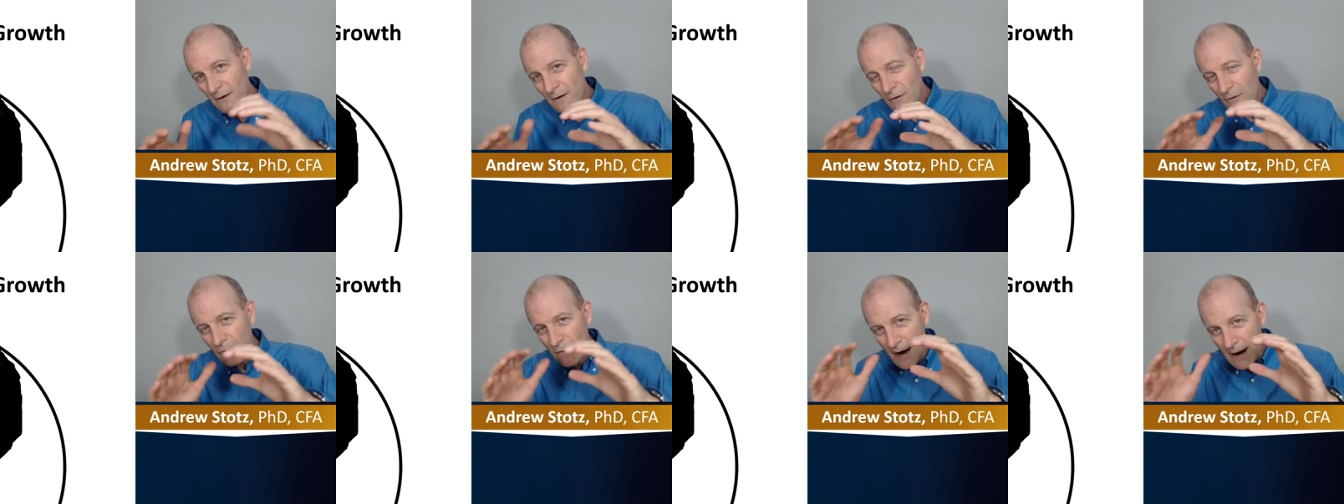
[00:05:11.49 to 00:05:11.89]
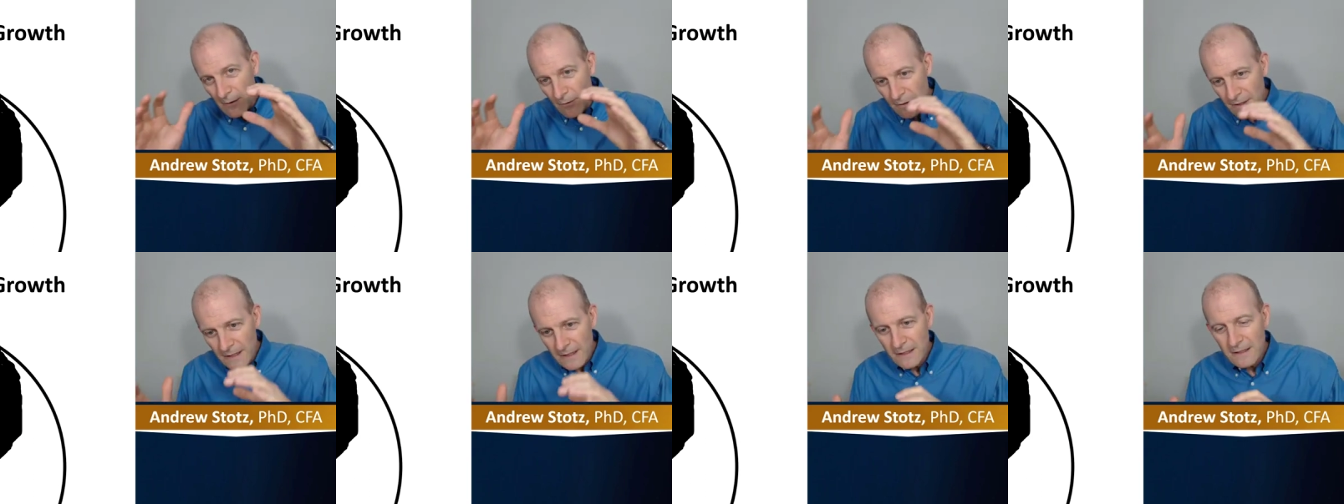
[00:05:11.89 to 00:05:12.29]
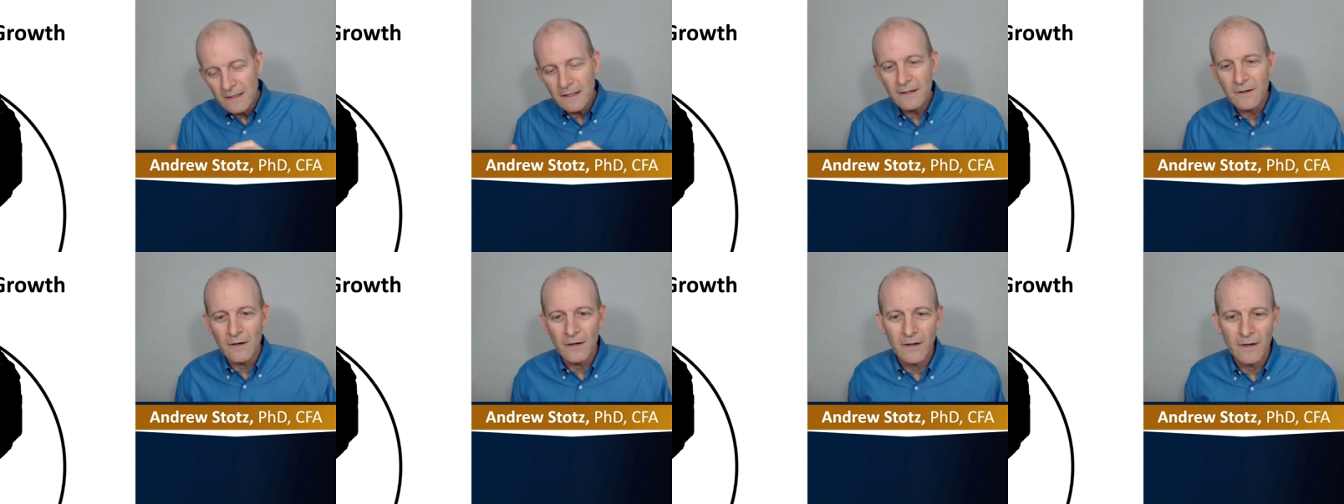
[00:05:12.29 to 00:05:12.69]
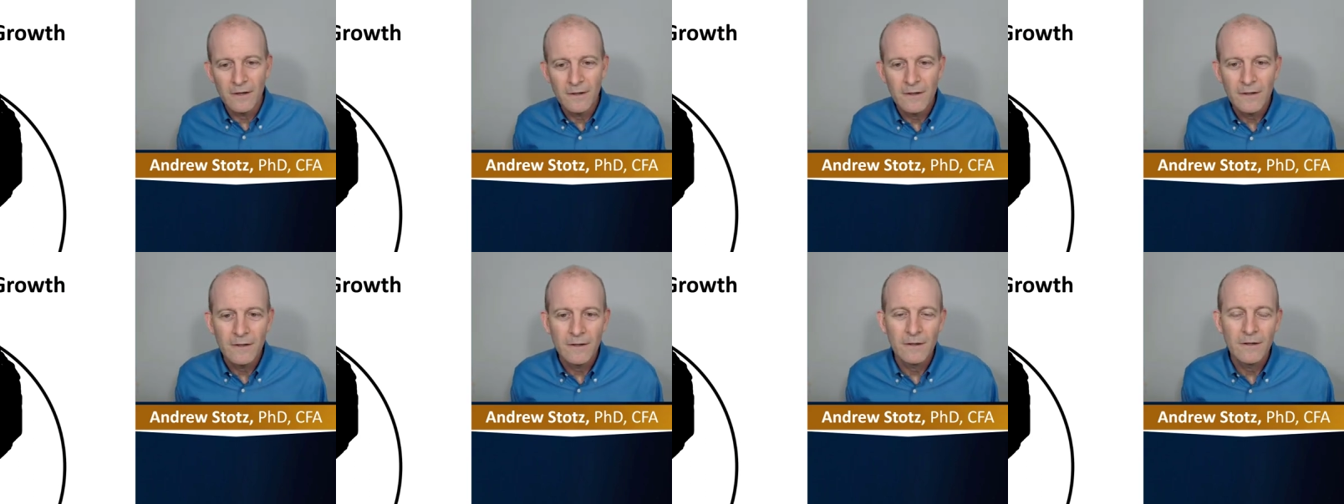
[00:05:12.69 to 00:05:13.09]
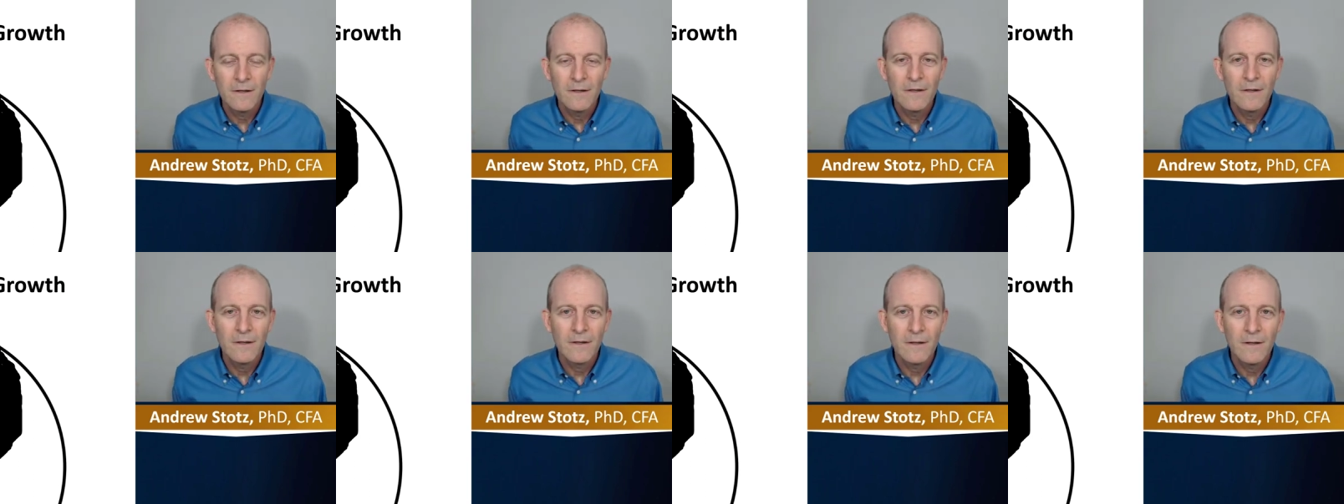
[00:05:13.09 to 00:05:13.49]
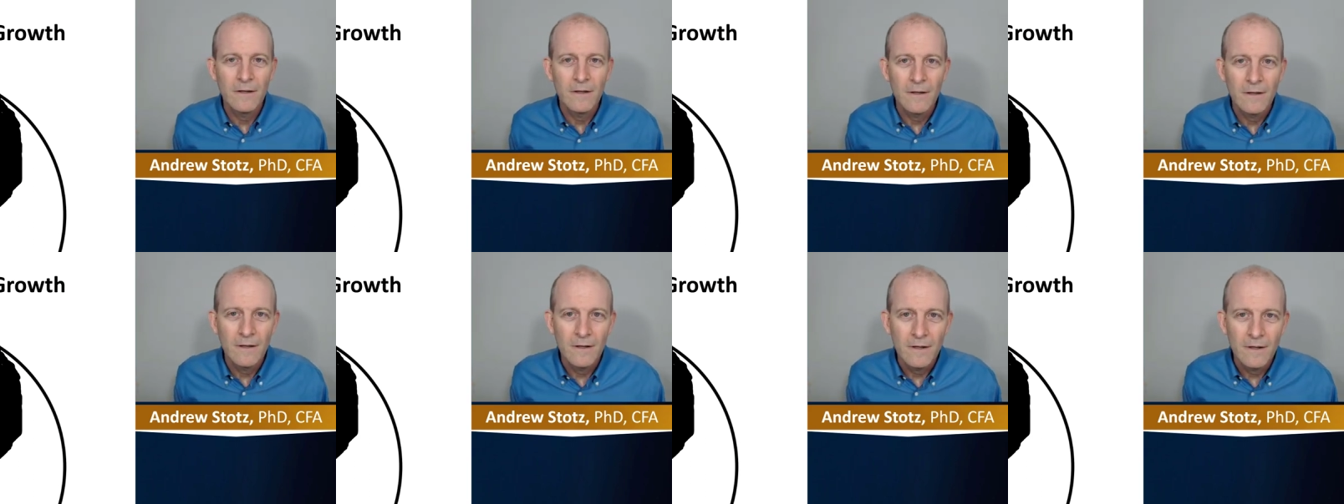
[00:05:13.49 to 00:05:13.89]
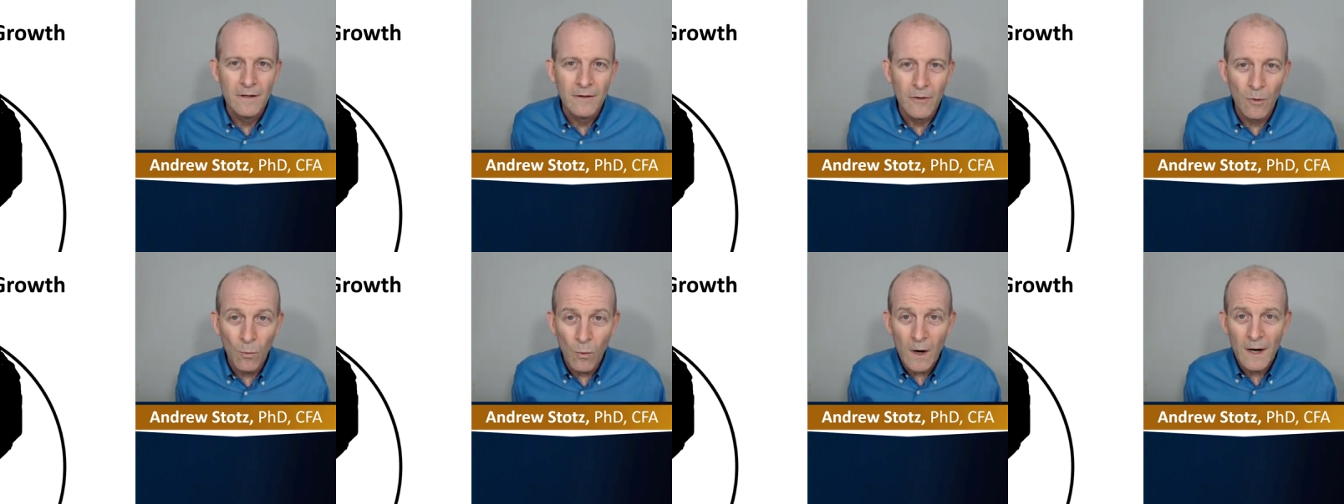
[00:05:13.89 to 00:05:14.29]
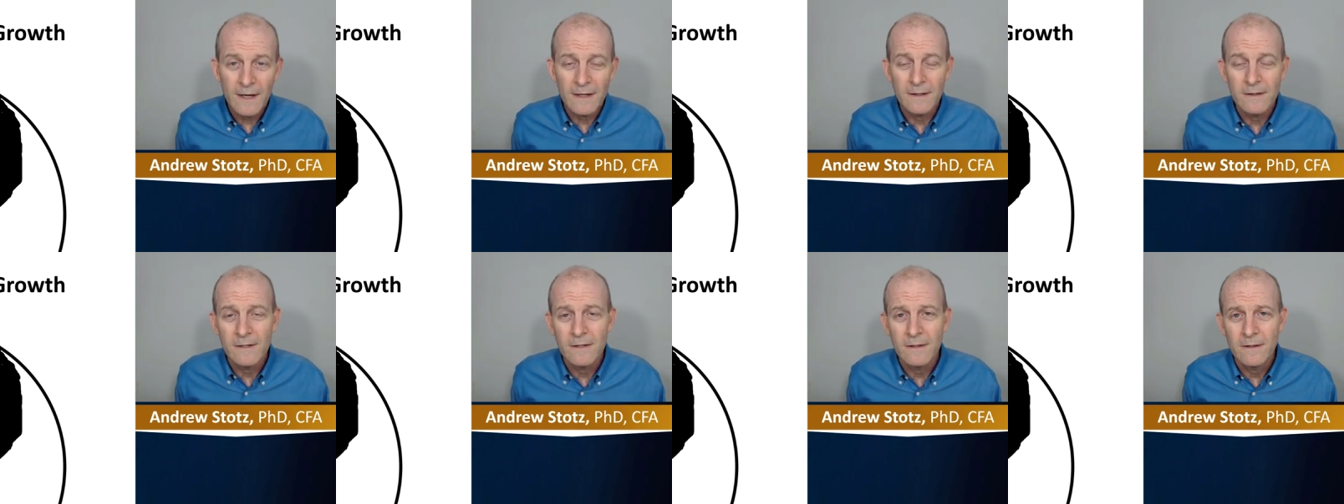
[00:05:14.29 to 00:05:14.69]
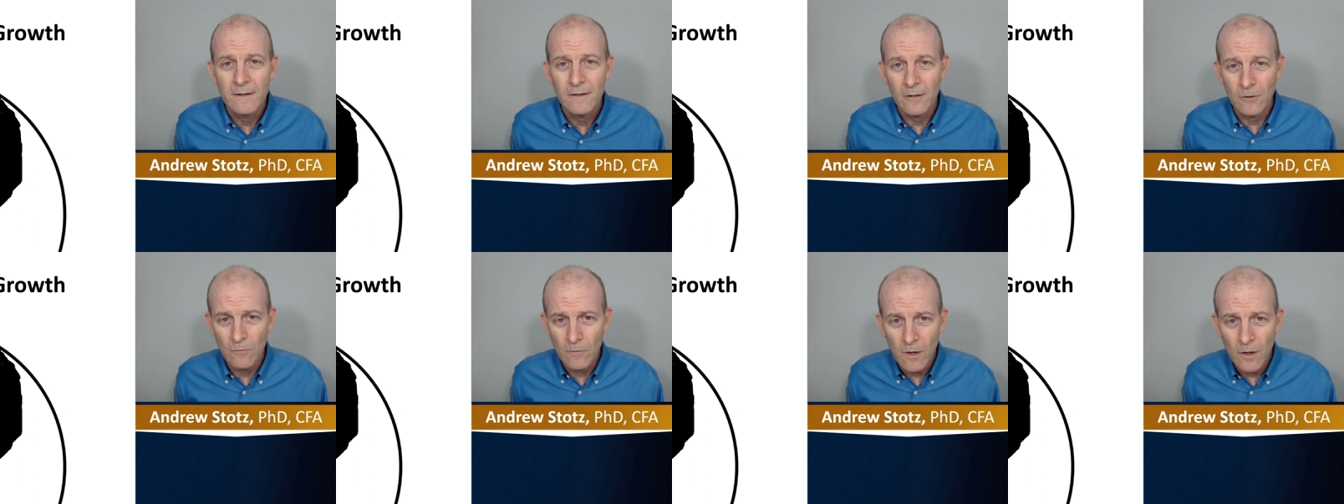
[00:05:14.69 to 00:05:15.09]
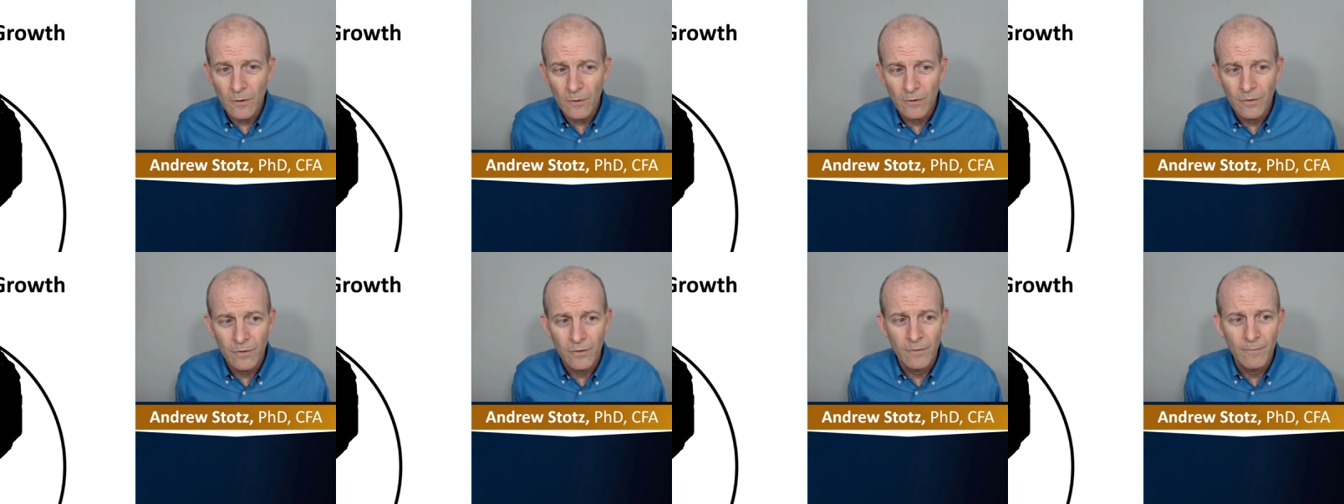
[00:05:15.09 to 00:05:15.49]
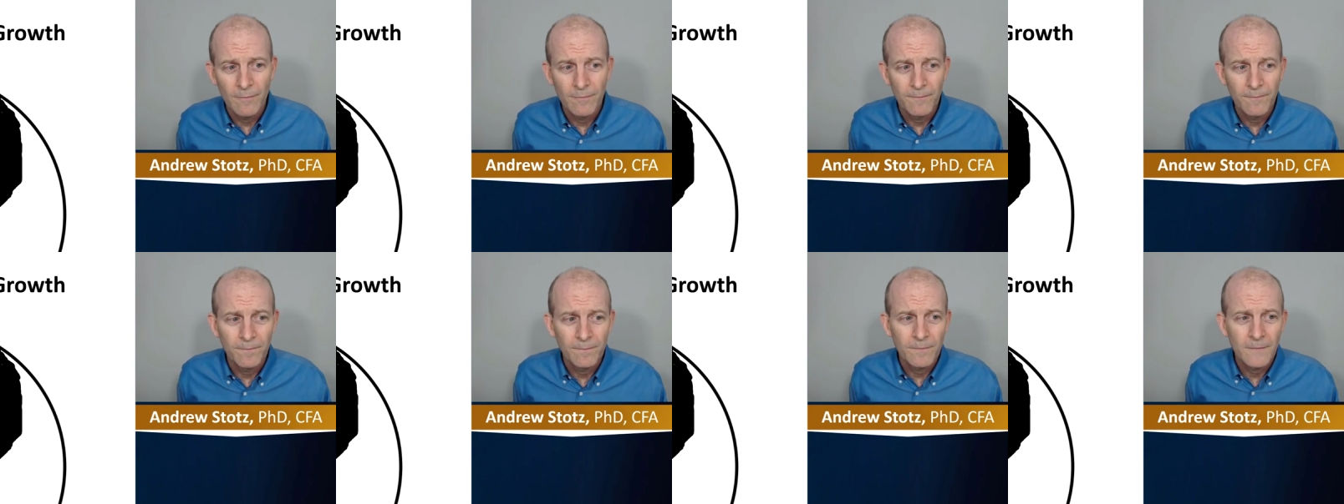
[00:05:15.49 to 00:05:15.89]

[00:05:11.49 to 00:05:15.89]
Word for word: crowding in on the white, the growth.